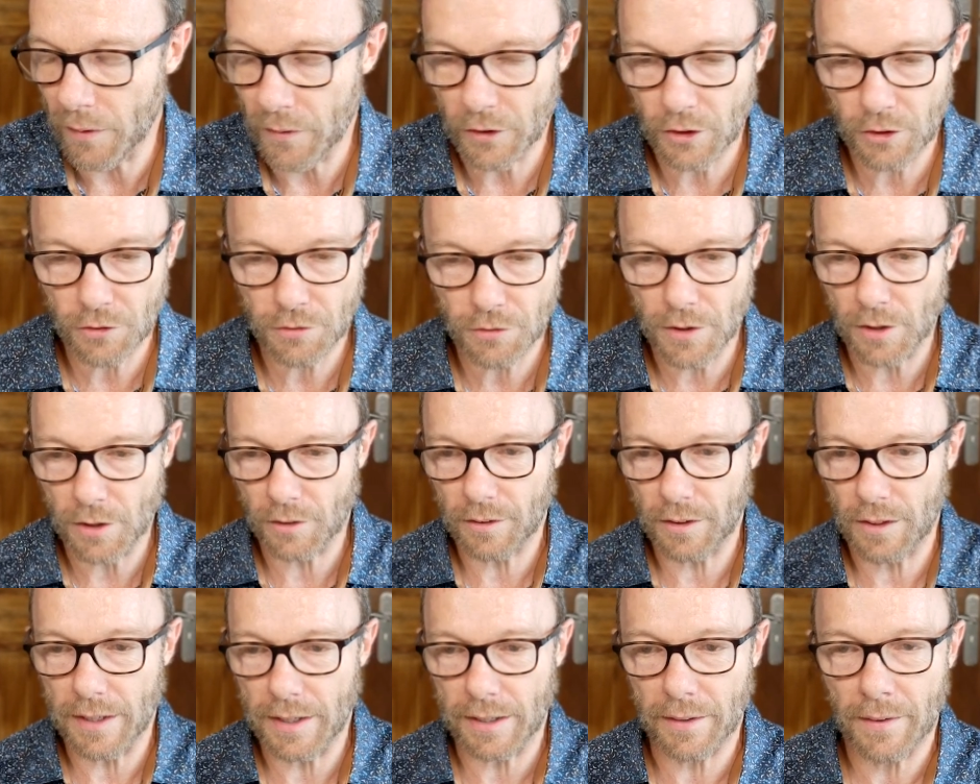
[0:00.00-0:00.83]
And there's folks
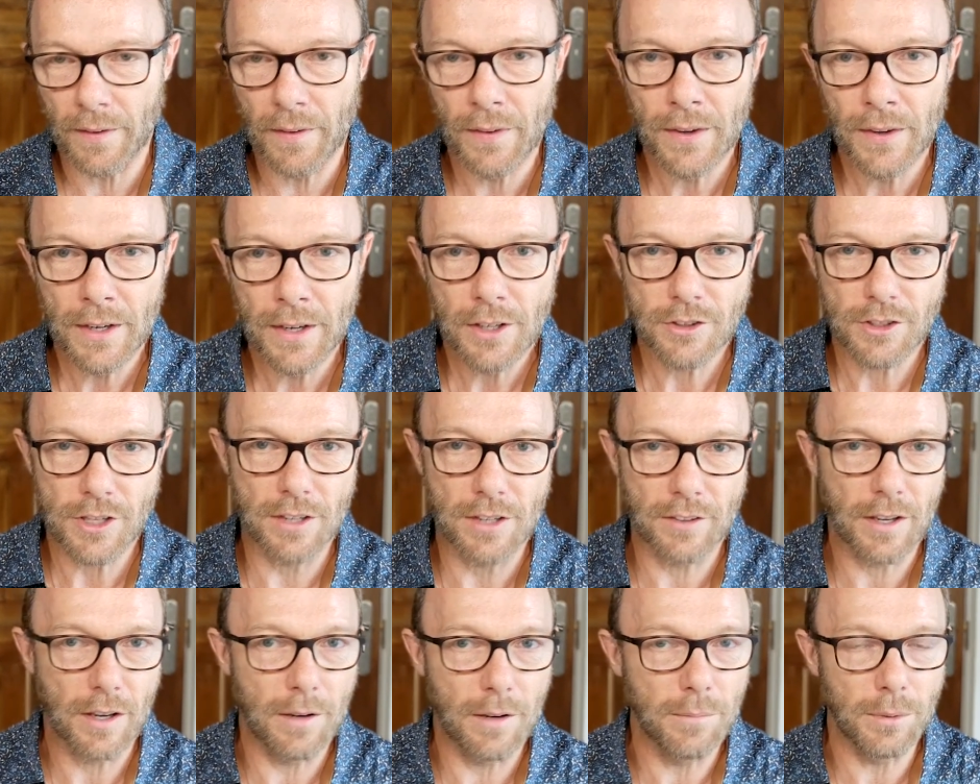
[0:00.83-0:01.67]
like
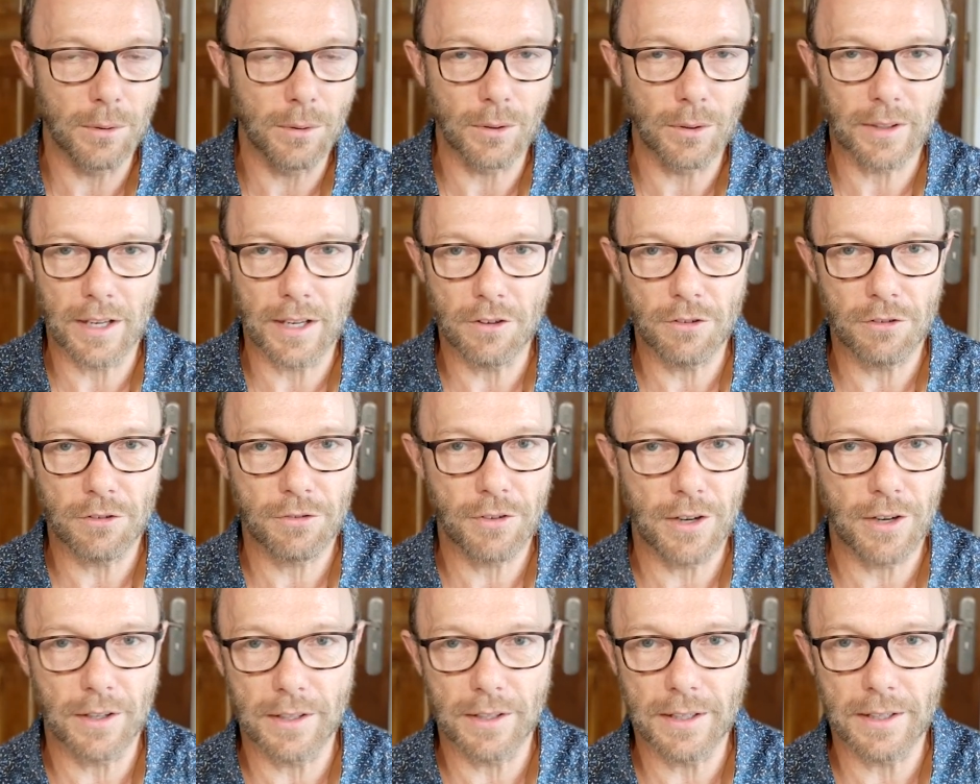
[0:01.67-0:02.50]
Jez Humble, Dave
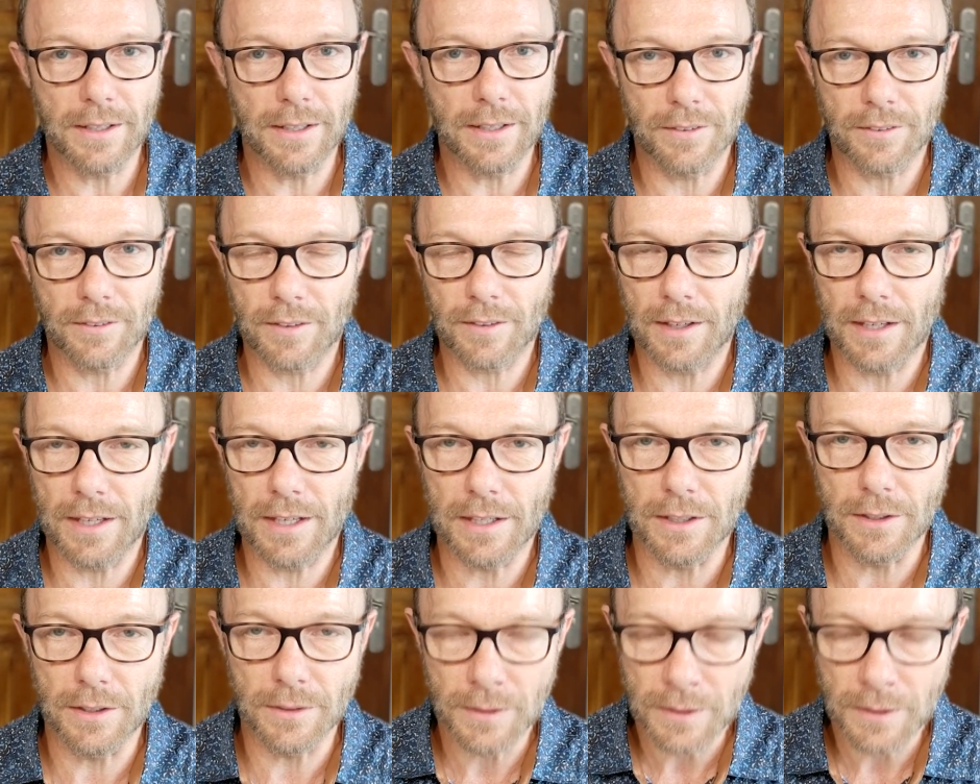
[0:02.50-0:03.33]
Farley, Liz Keogh,